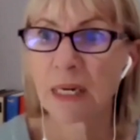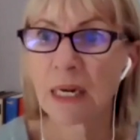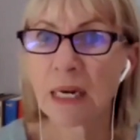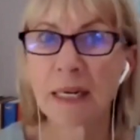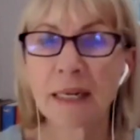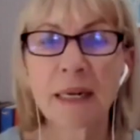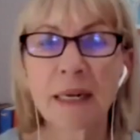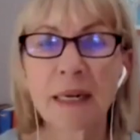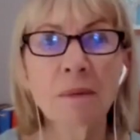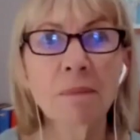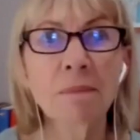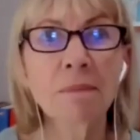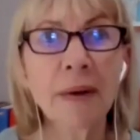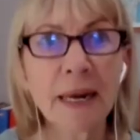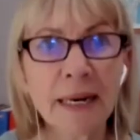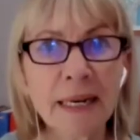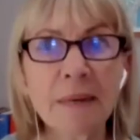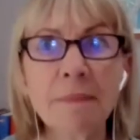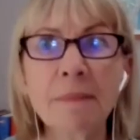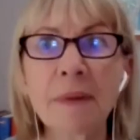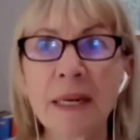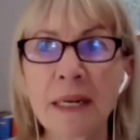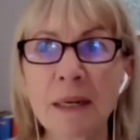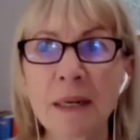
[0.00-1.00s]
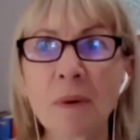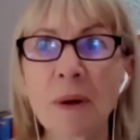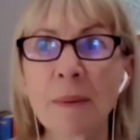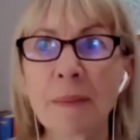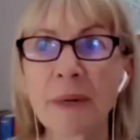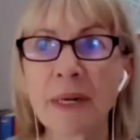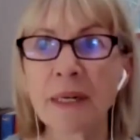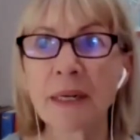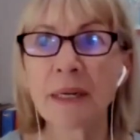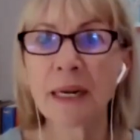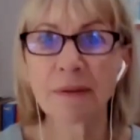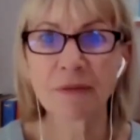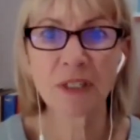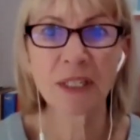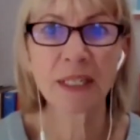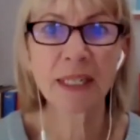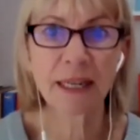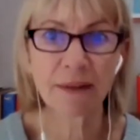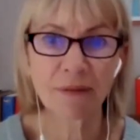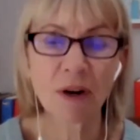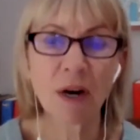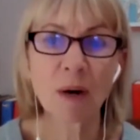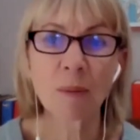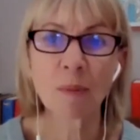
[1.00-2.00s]
Now, many many women have to
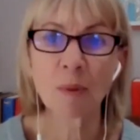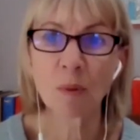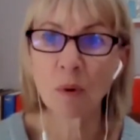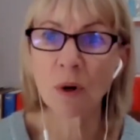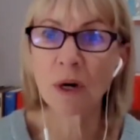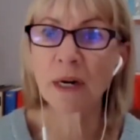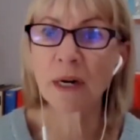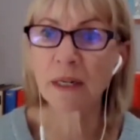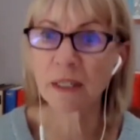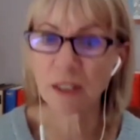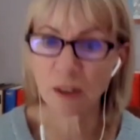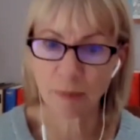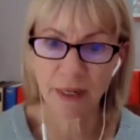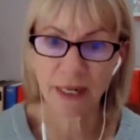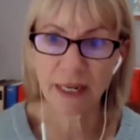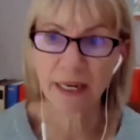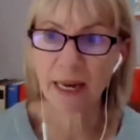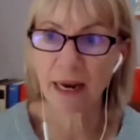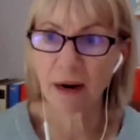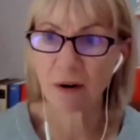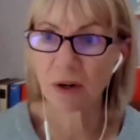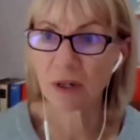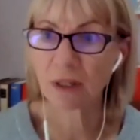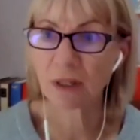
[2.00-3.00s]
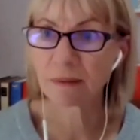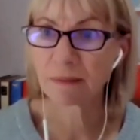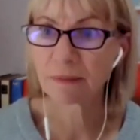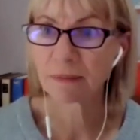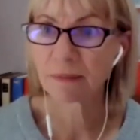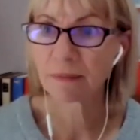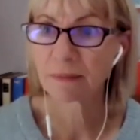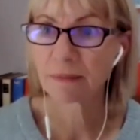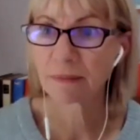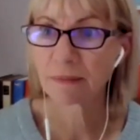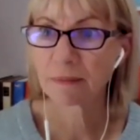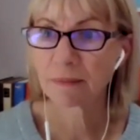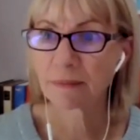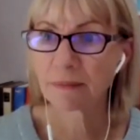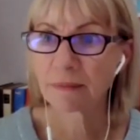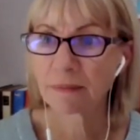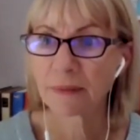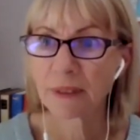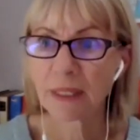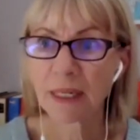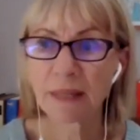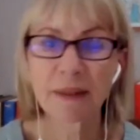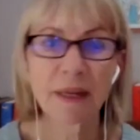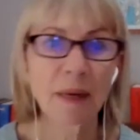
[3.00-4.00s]
give up work to be a carer,
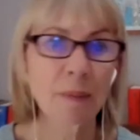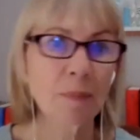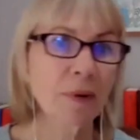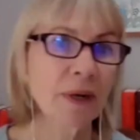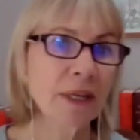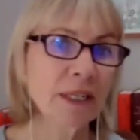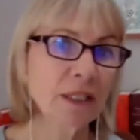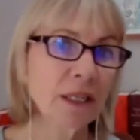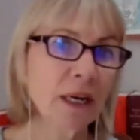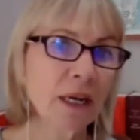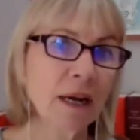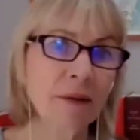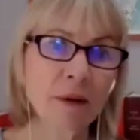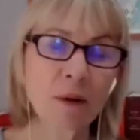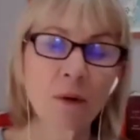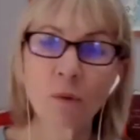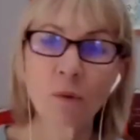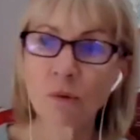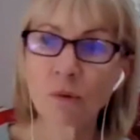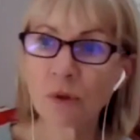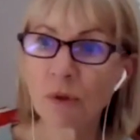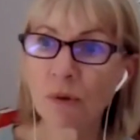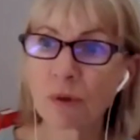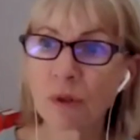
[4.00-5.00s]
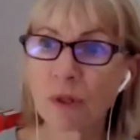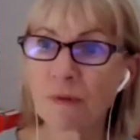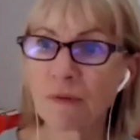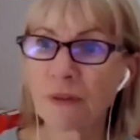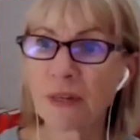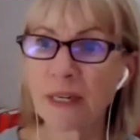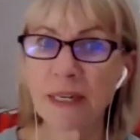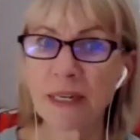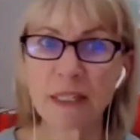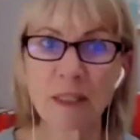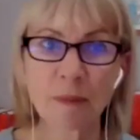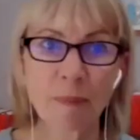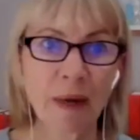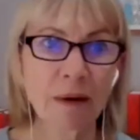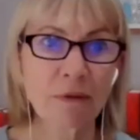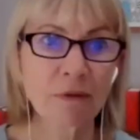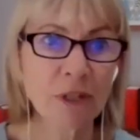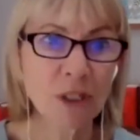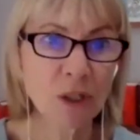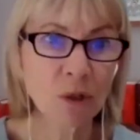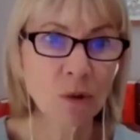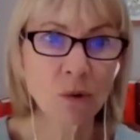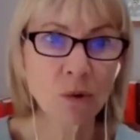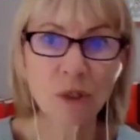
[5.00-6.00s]
and that brings up all sorts of things about
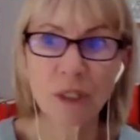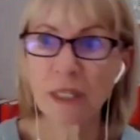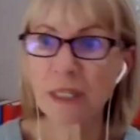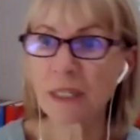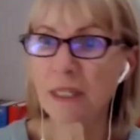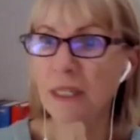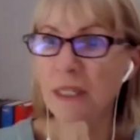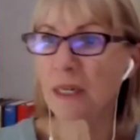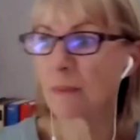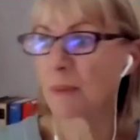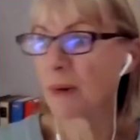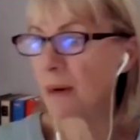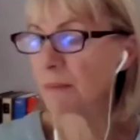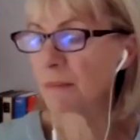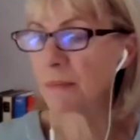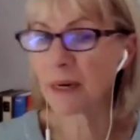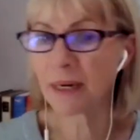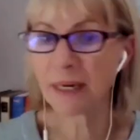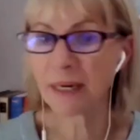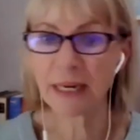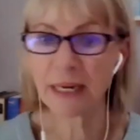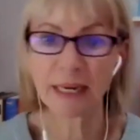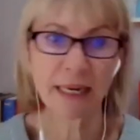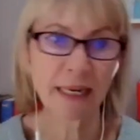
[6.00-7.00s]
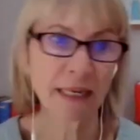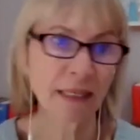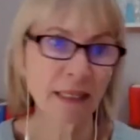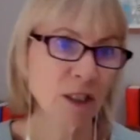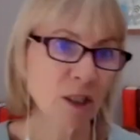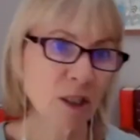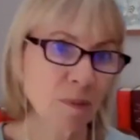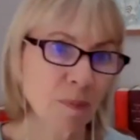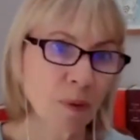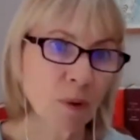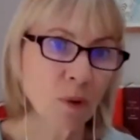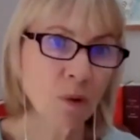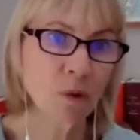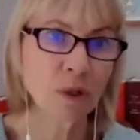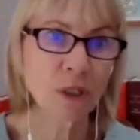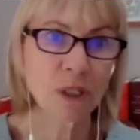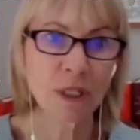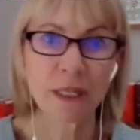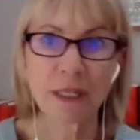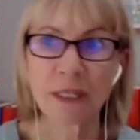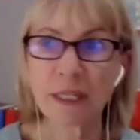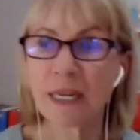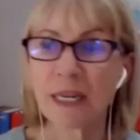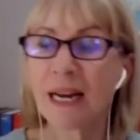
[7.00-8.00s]
resources and about money and support
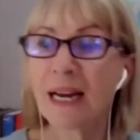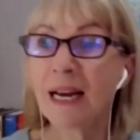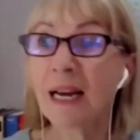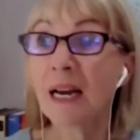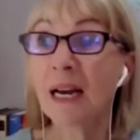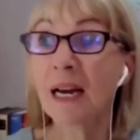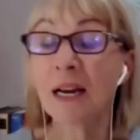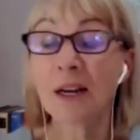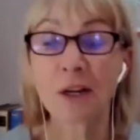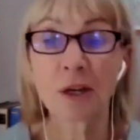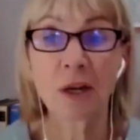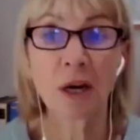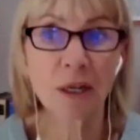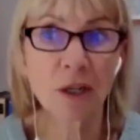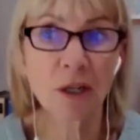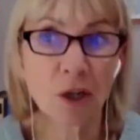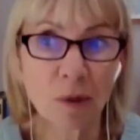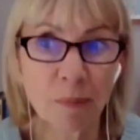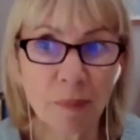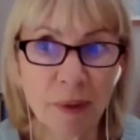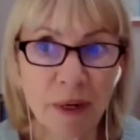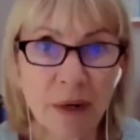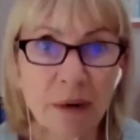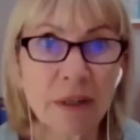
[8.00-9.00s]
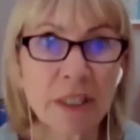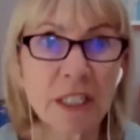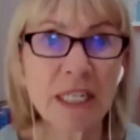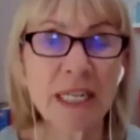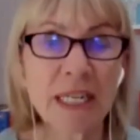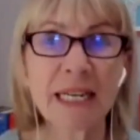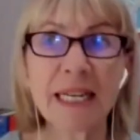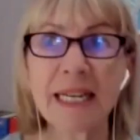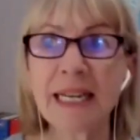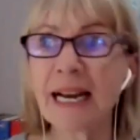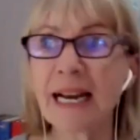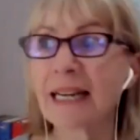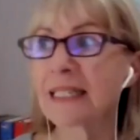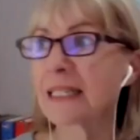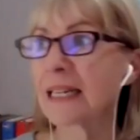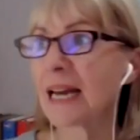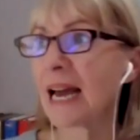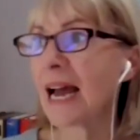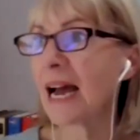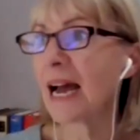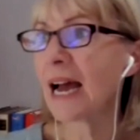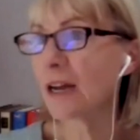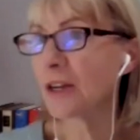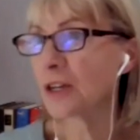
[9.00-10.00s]
and a community and
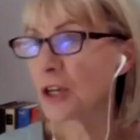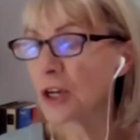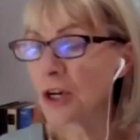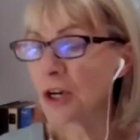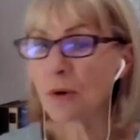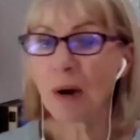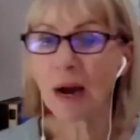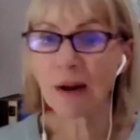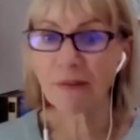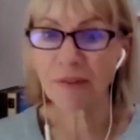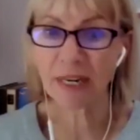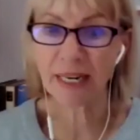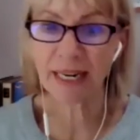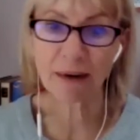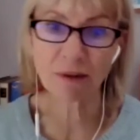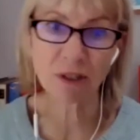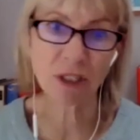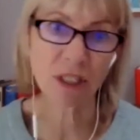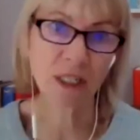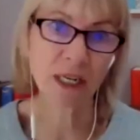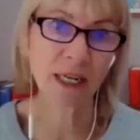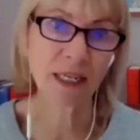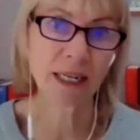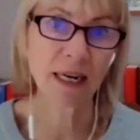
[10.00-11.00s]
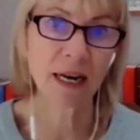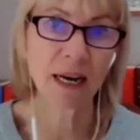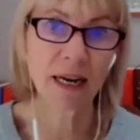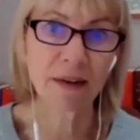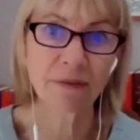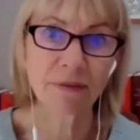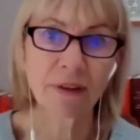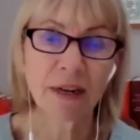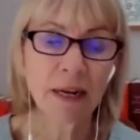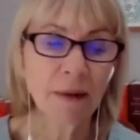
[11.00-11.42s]
ha- you having an outside life